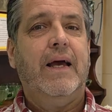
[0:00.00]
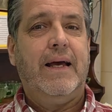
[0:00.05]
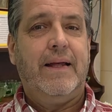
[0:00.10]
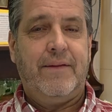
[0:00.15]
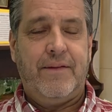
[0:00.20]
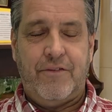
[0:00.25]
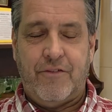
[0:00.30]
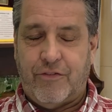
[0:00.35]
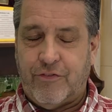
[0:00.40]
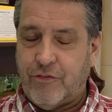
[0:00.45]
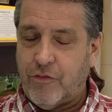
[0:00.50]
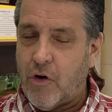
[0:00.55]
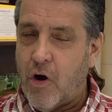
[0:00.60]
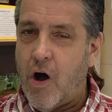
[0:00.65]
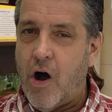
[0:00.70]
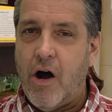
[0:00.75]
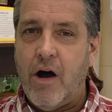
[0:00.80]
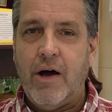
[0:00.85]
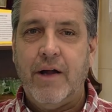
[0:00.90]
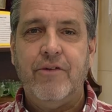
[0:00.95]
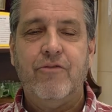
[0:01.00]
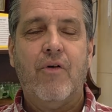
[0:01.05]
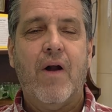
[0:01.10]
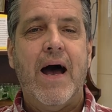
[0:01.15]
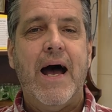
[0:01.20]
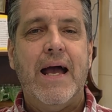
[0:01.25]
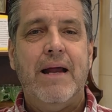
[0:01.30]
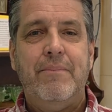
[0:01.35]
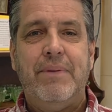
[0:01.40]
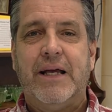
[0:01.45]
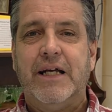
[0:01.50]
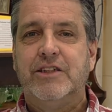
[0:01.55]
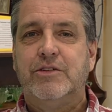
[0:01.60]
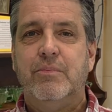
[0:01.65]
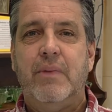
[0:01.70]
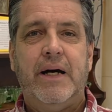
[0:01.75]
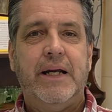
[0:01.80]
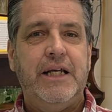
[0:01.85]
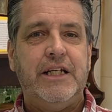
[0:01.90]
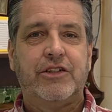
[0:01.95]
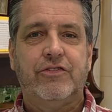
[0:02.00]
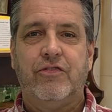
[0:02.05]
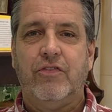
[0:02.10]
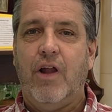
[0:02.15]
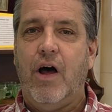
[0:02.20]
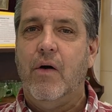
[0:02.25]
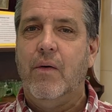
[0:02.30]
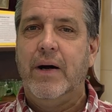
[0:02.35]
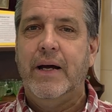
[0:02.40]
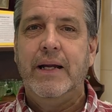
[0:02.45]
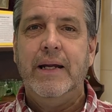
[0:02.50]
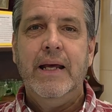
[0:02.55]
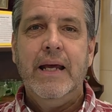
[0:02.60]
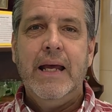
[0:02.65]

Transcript: And the fraud, right, because money's flowing.